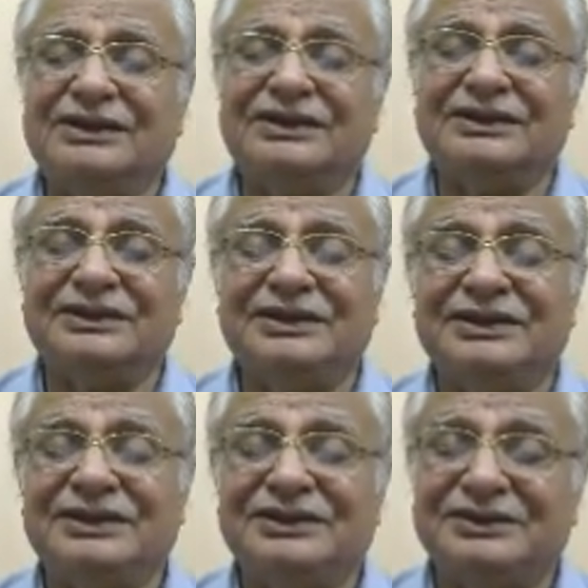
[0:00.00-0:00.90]

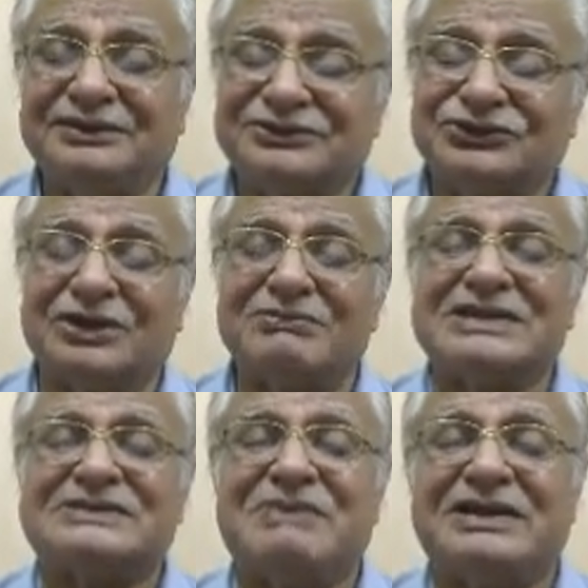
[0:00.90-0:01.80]
The
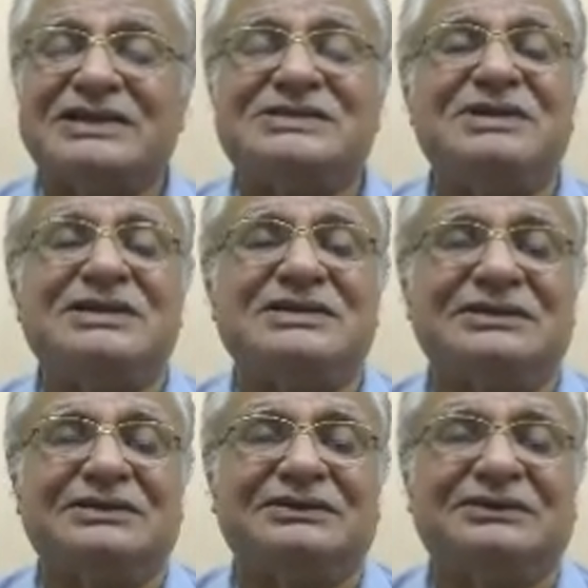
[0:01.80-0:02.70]
shore-based management,
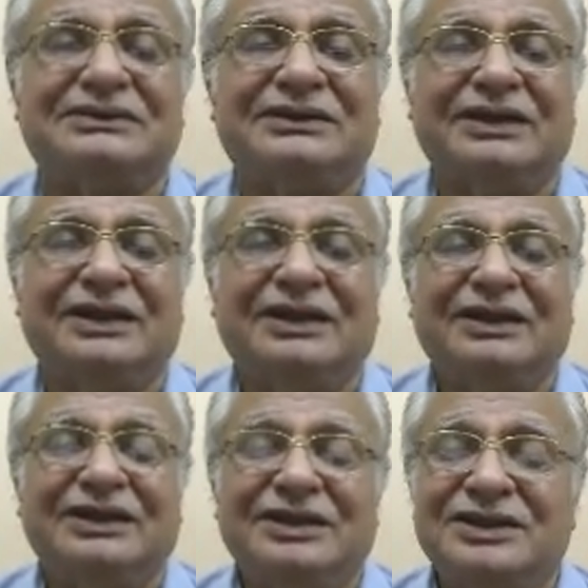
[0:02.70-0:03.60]

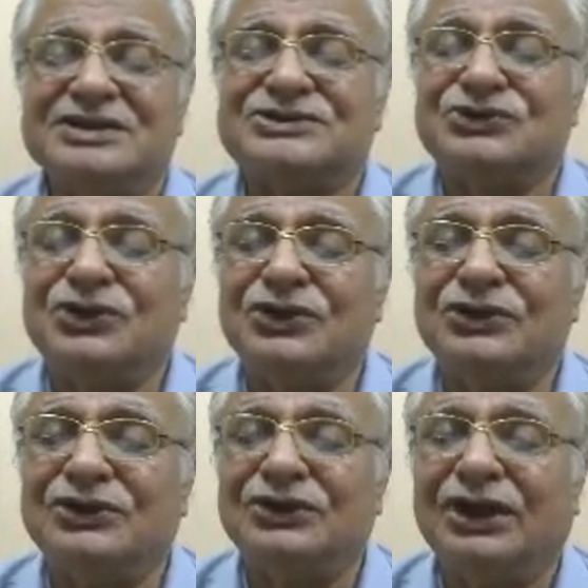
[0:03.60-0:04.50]
it is
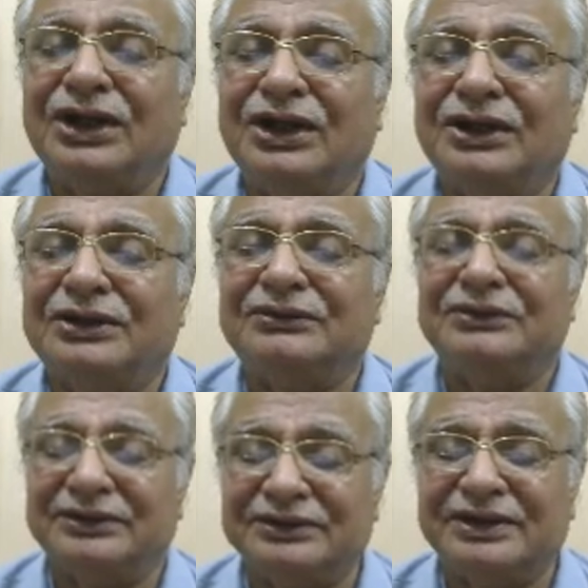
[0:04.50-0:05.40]
so
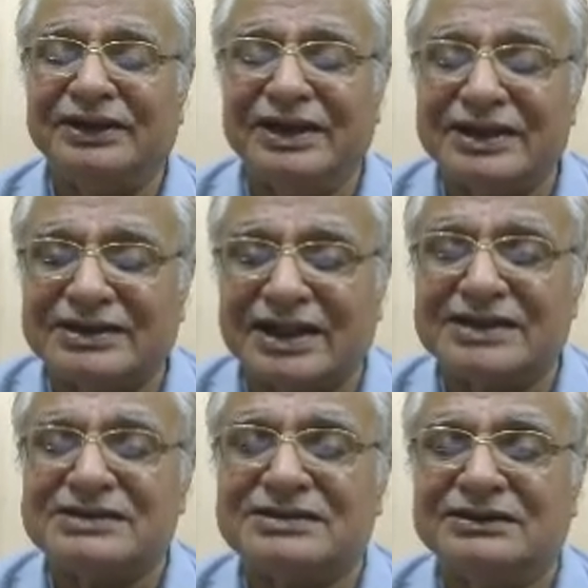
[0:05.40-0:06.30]

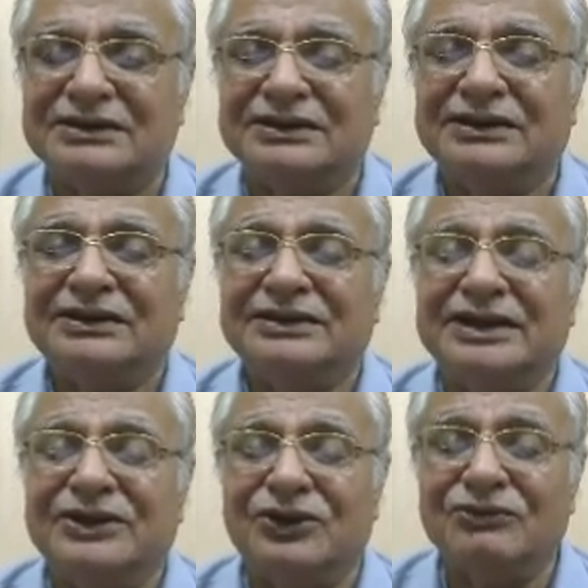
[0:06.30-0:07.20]
illiterate. They
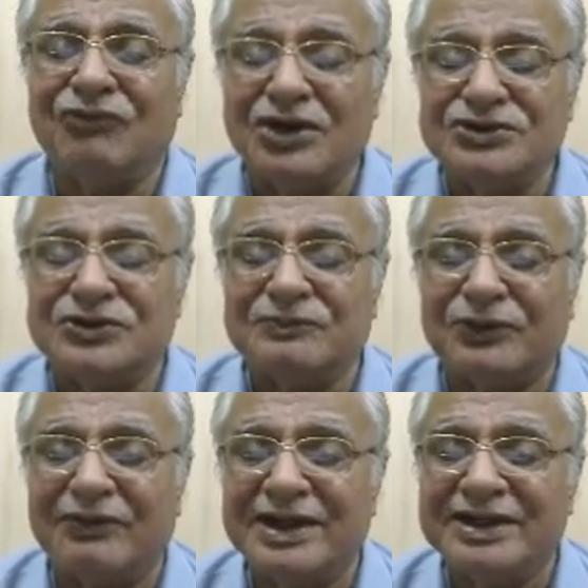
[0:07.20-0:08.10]
don't want to
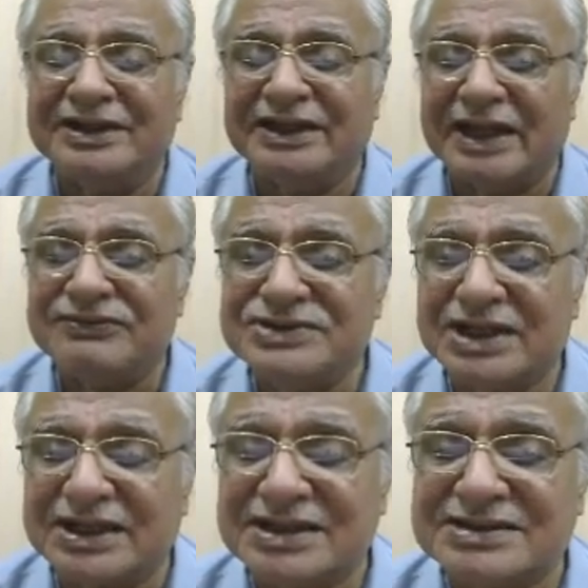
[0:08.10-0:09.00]
provide any life
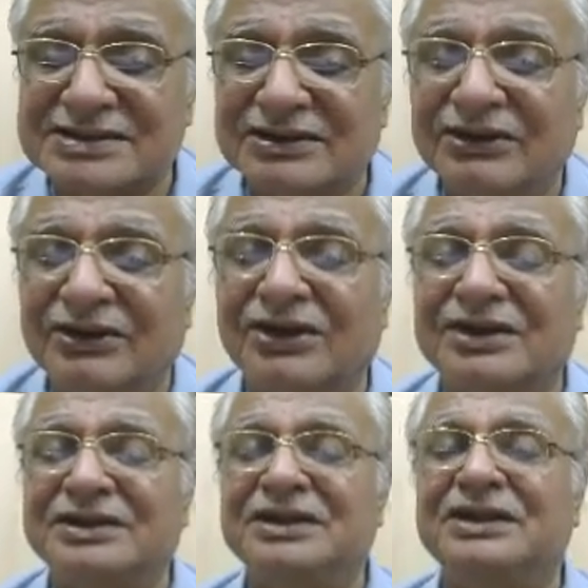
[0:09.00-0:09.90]
jackets or
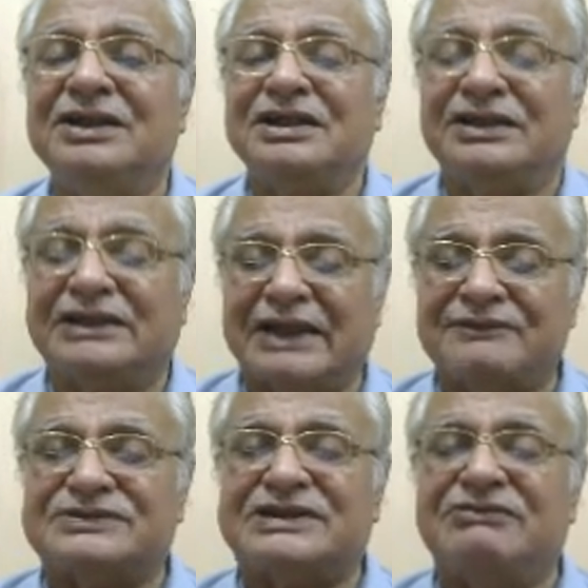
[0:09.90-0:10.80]
the
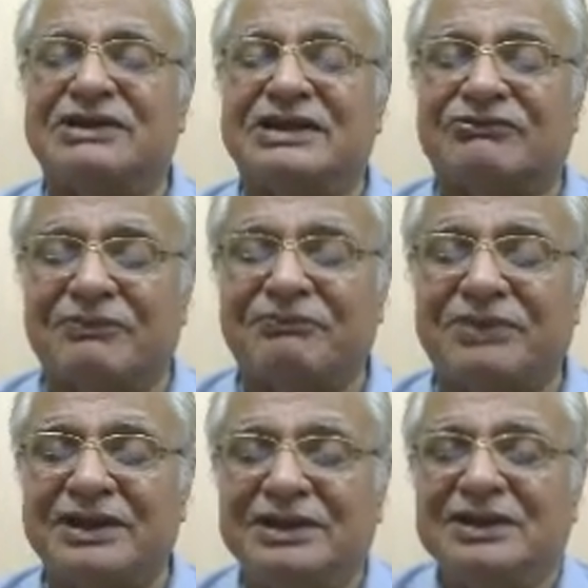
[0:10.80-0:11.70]
life-saving
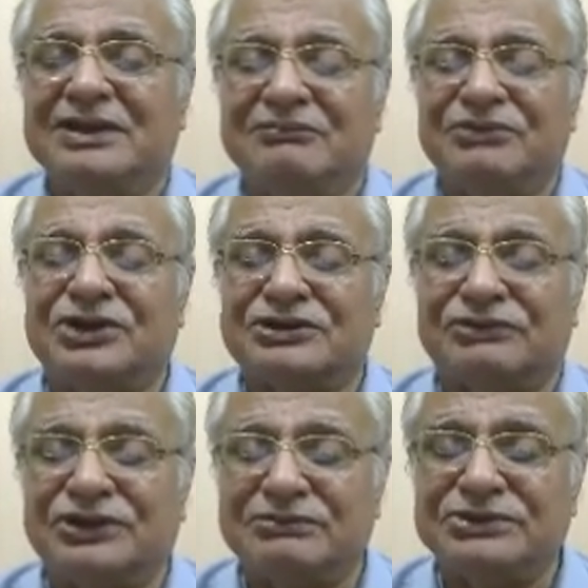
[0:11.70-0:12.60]
equipment, because one
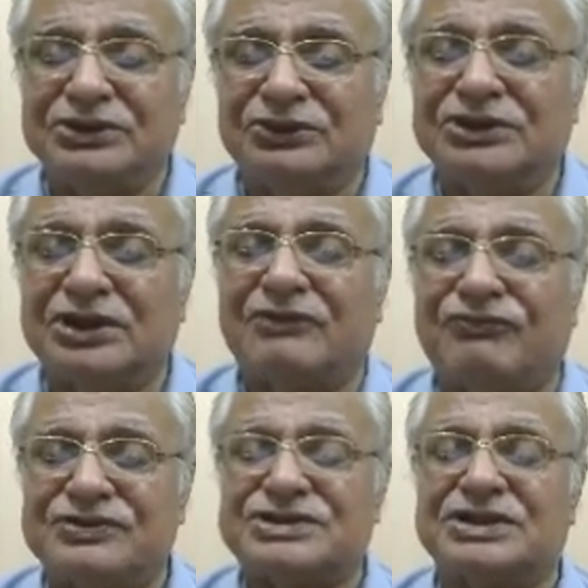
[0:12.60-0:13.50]
of the owner of
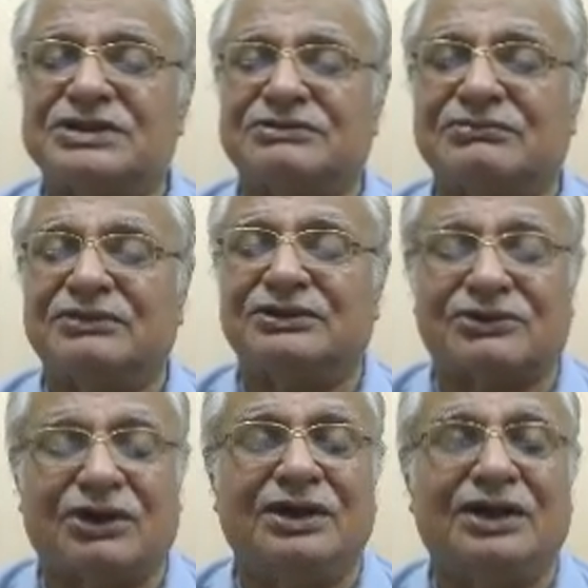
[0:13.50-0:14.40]
fishing
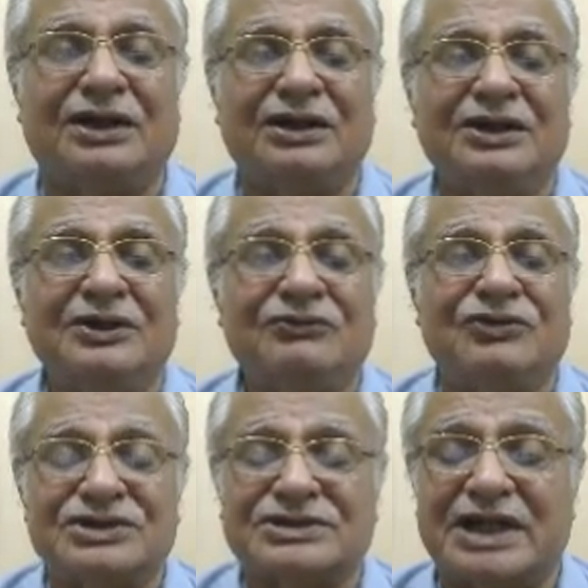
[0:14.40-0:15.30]
trawler
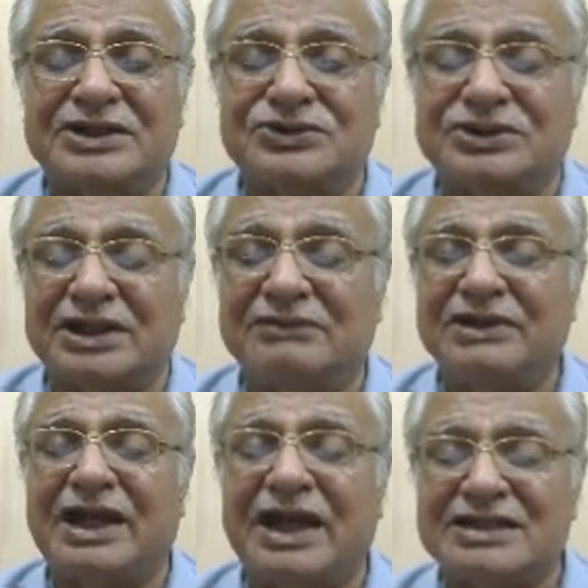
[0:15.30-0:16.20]
was trying to tell me.
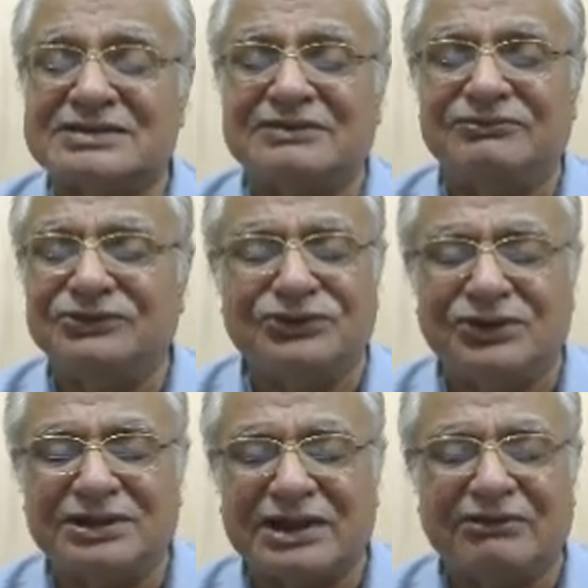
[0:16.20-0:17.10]
I asked him, you
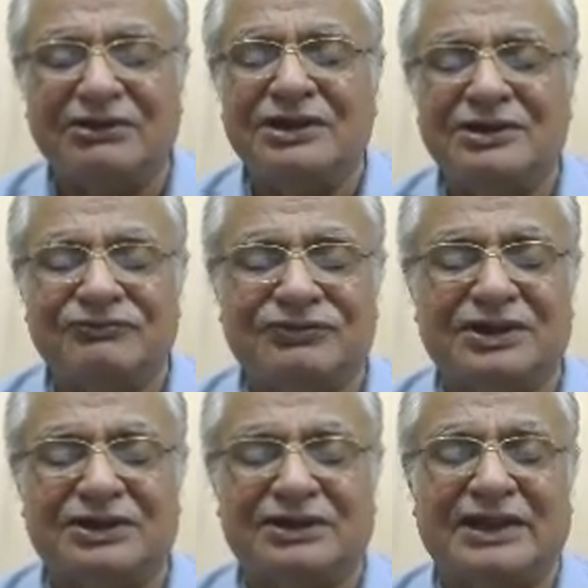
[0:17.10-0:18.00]
don't have
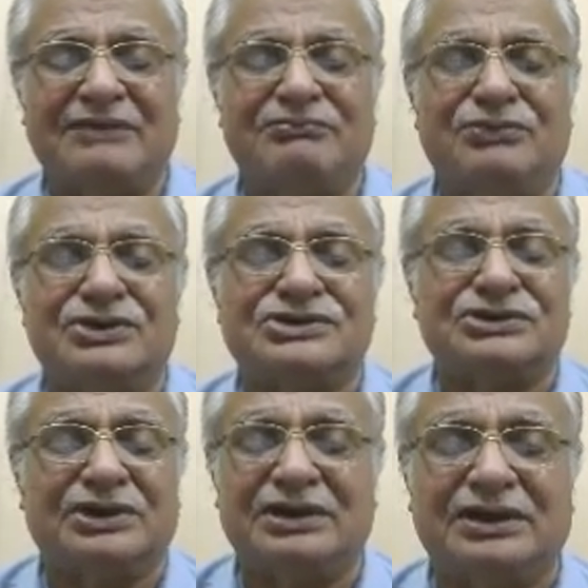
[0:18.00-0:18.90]
lifeboats,
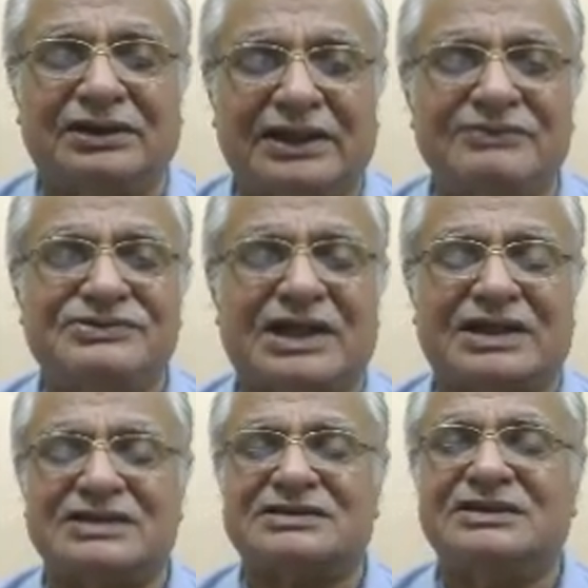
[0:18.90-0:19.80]
life
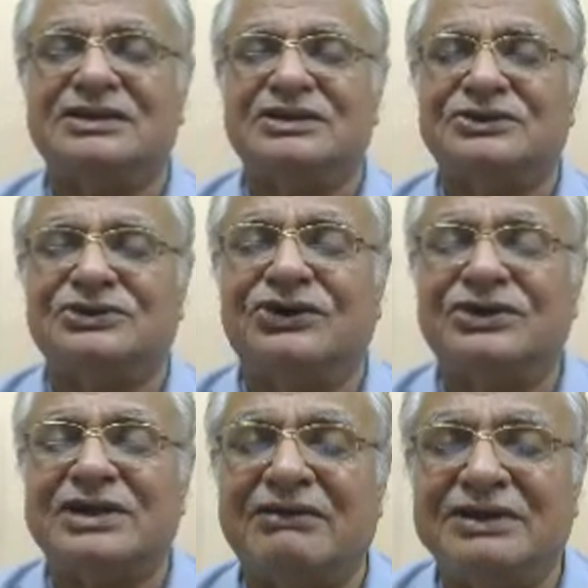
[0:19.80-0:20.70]
jackets, you don't
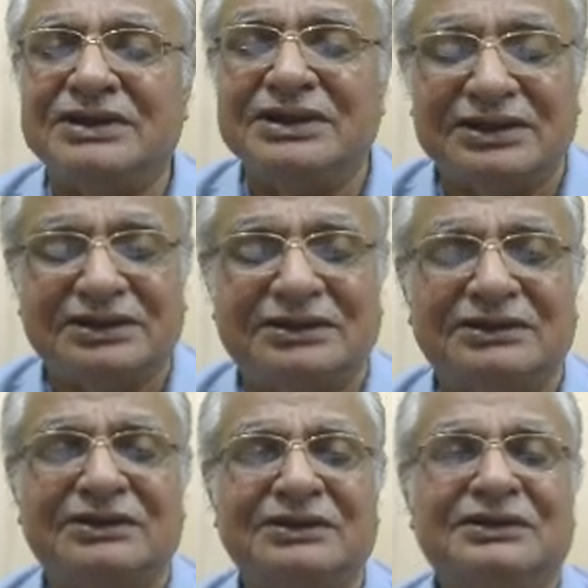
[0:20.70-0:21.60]
have any uh,
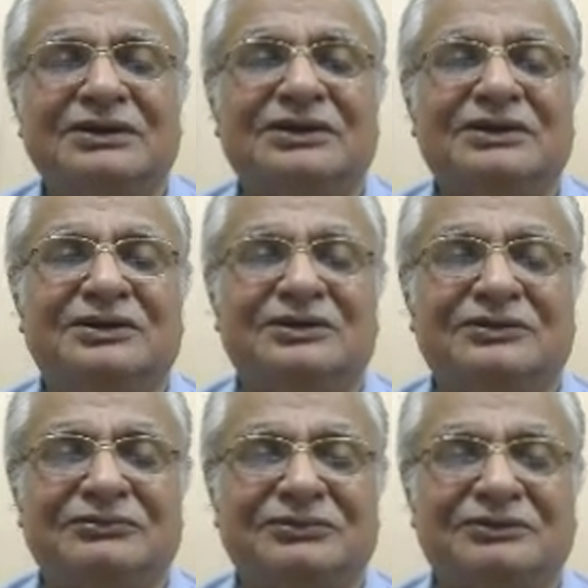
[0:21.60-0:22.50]

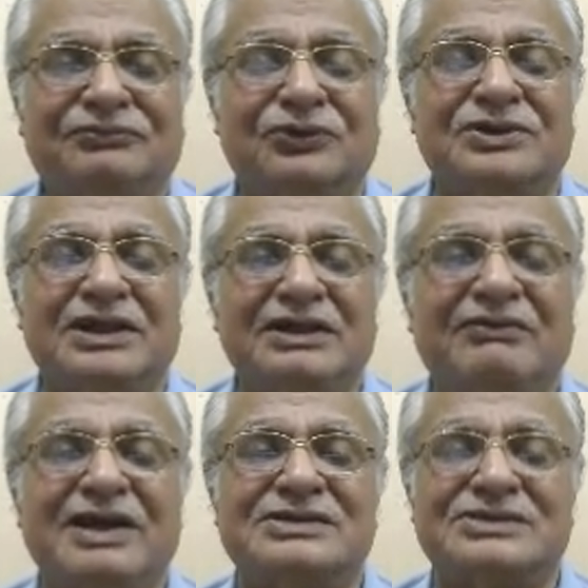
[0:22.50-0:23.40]
floating
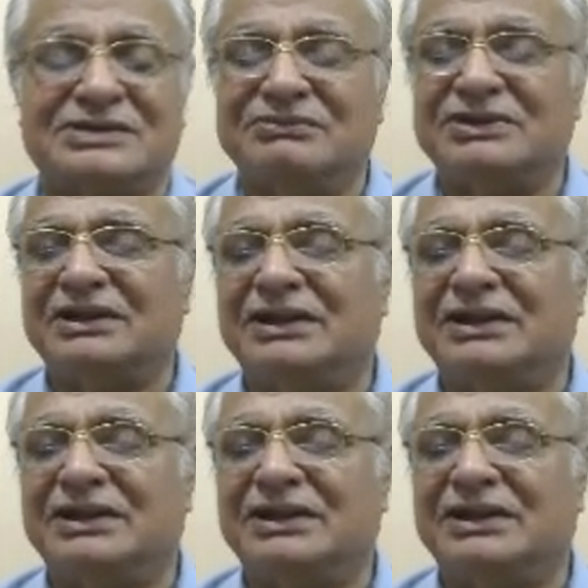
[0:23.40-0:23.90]
device or something like that.